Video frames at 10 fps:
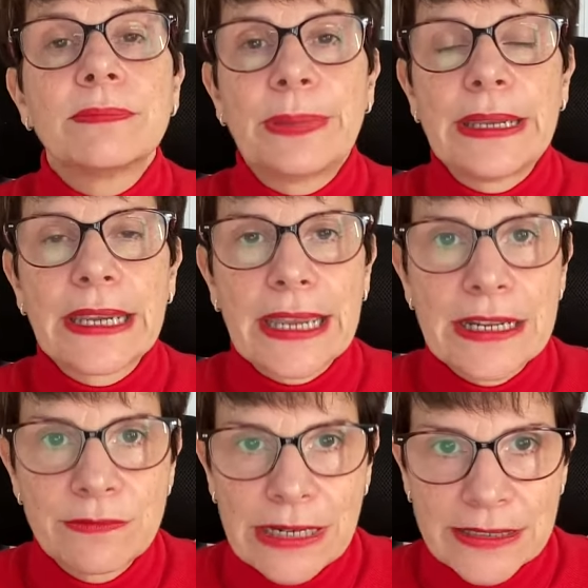pear
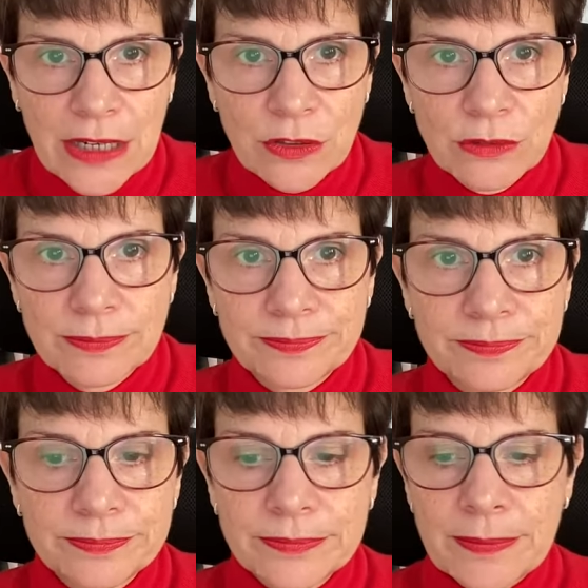and rectangle
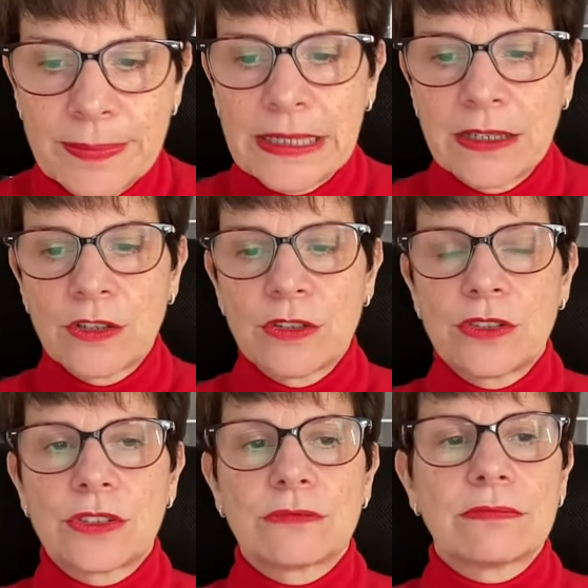
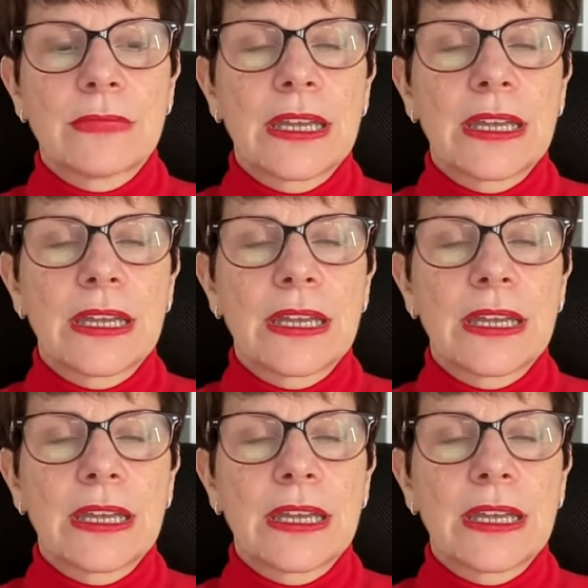because